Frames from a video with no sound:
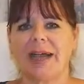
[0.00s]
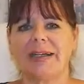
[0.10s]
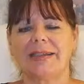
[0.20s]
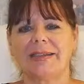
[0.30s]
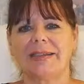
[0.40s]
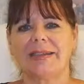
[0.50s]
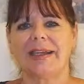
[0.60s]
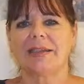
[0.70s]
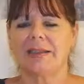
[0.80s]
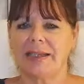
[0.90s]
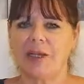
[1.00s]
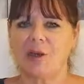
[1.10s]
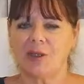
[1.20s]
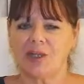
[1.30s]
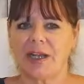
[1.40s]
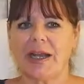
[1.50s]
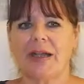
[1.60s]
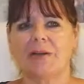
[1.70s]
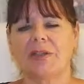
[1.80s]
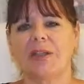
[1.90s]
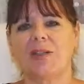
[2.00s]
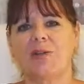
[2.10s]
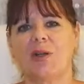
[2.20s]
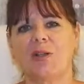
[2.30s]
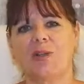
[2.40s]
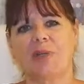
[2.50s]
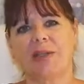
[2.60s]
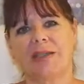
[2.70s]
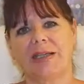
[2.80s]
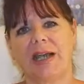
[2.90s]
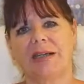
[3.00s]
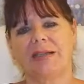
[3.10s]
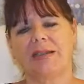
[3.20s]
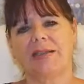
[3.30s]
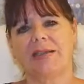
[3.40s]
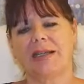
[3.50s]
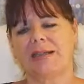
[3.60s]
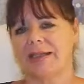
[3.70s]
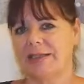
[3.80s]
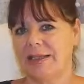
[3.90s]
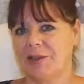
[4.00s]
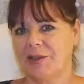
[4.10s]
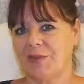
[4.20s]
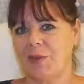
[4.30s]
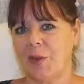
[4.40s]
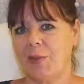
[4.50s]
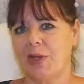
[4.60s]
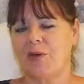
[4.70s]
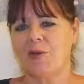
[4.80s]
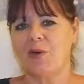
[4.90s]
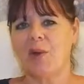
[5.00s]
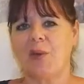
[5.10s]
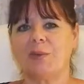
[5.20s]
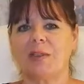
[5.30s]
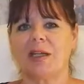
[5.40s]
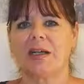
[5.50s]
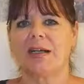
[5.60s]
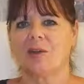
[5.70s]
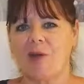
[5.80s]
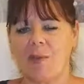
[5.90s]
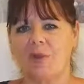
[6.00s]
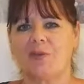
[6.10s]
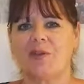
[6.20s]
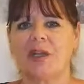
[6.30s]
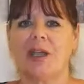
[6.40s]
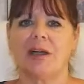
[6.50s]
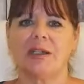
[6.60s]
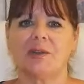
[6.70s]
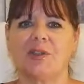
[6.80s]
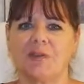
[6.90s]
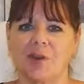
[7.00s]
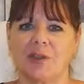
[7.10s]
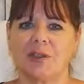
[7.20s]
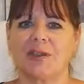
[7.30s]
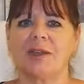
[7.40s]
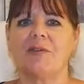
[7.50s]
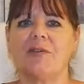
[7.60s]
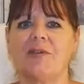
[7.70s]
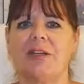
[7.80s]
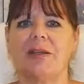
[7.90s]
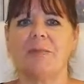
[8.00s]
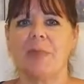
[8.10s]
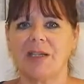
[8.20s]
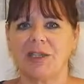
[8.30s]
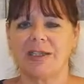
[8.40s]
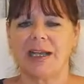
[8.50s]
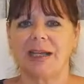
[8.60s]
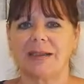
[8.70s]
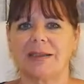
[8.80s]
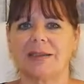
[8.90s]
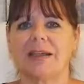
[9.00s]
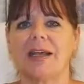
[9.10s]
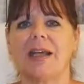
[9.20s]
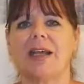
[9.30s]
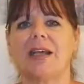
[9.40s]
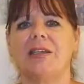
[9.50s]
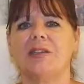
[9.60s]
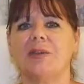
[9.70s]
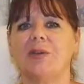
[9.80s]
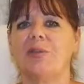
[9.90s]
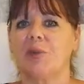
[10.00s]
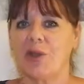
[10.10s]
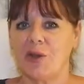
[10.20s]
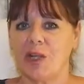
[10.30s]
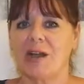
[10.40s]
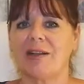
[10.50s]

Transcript: And as I say, go and check out the 200 plus texting secrets for women over on my website, and grab your free guide, which you've got 7 free magic texts to bring your